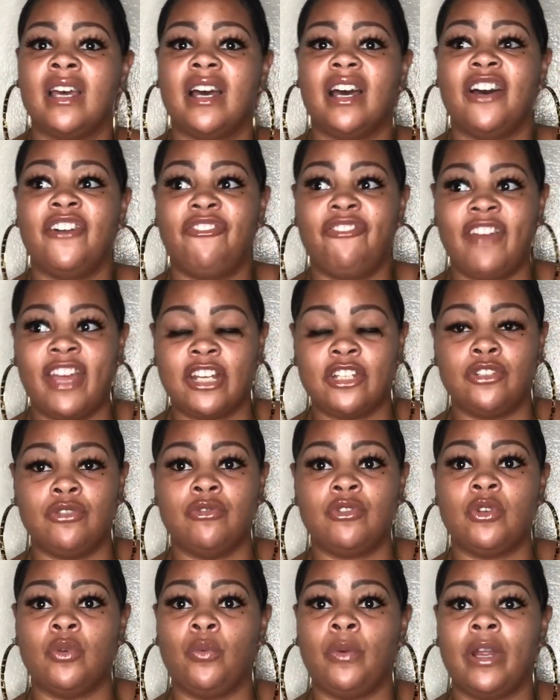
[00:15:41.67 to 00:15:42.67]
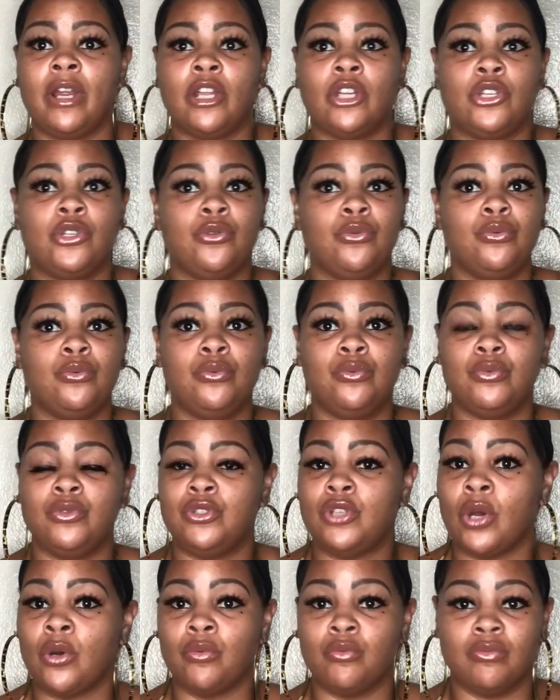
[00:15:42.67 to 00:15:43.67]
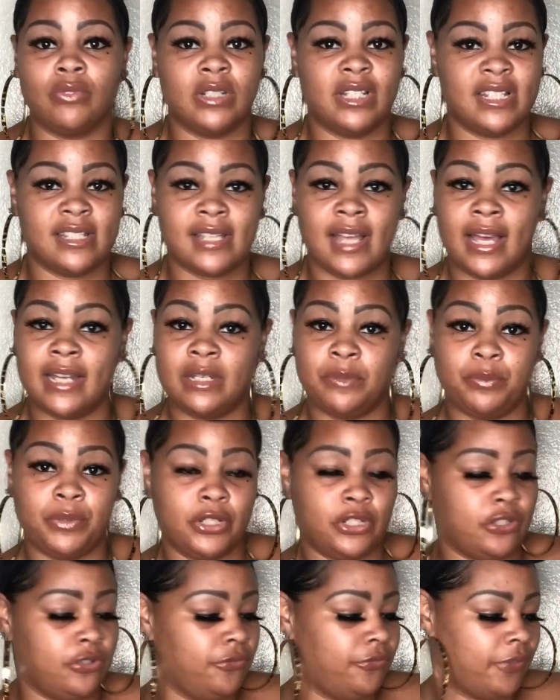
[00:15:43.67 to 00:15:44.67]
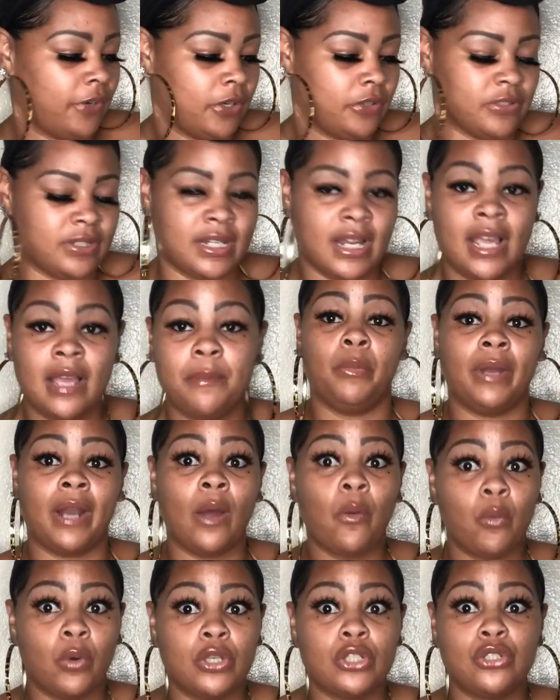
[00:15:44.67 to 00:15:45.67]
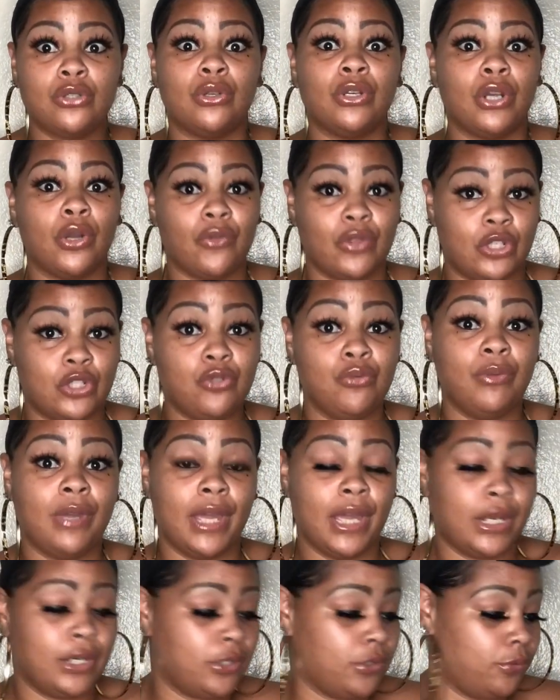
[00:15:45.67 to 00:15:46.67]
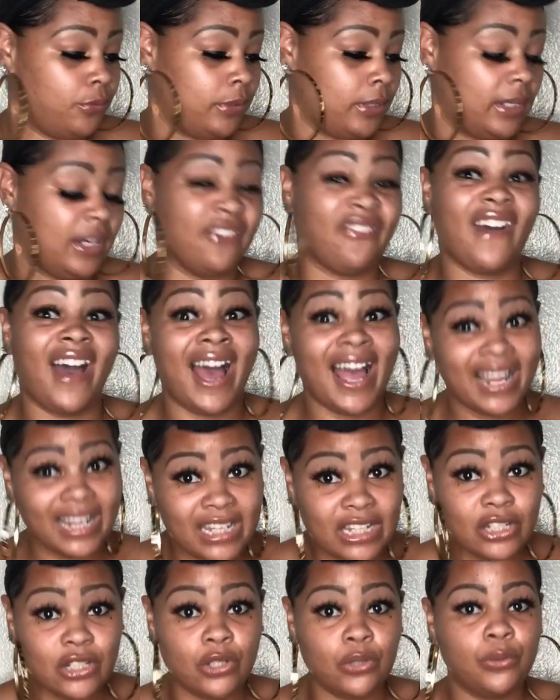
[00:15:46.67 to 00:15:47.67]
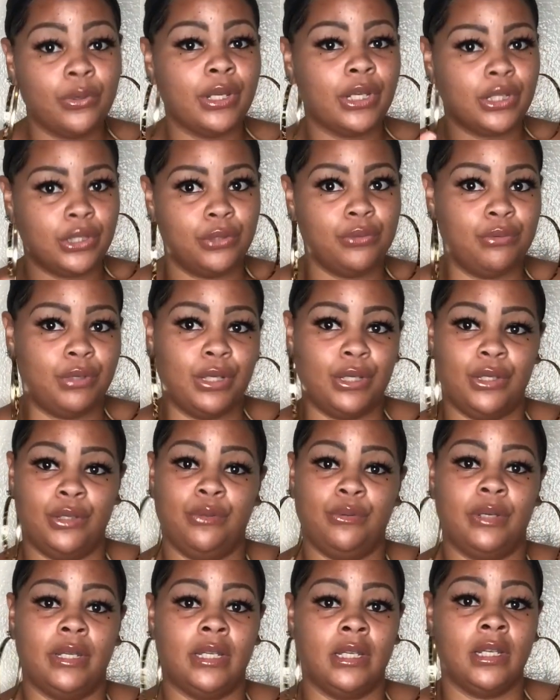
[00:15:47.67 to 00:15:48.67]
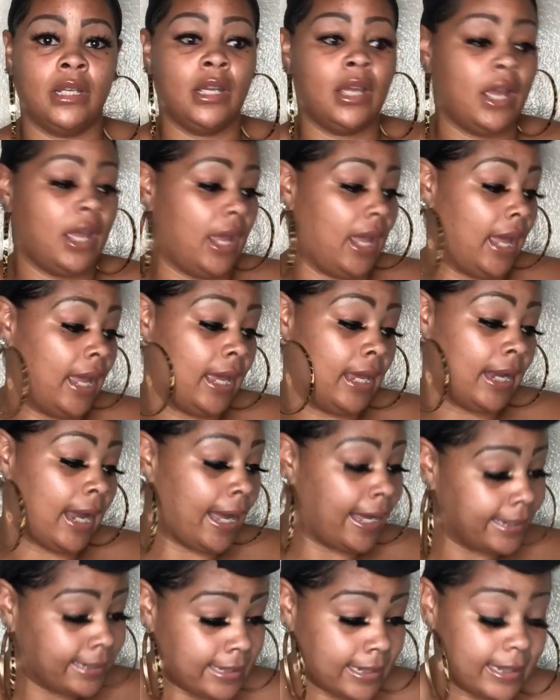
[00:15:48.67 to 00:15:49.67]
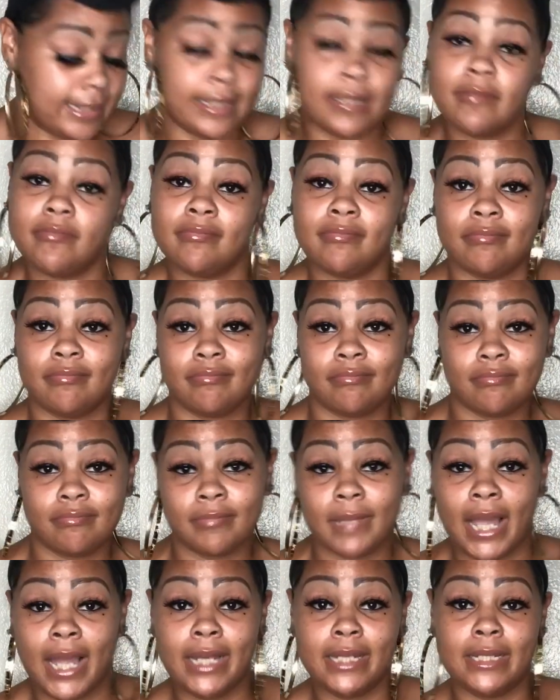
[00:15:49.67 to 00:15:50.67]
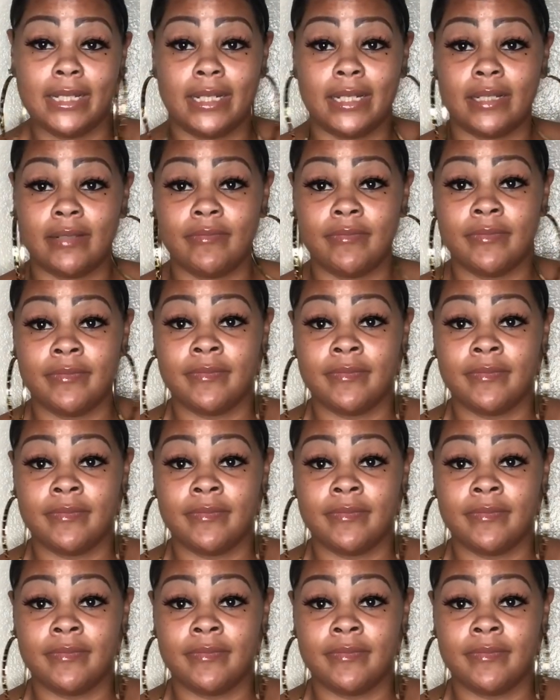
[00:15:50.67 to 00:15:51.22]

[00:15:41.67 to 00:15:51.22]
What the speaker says: affect you to where you don't decide to put you first. But I want you to know that you can do it. If I can do it, you can do it. And I did it. I did it.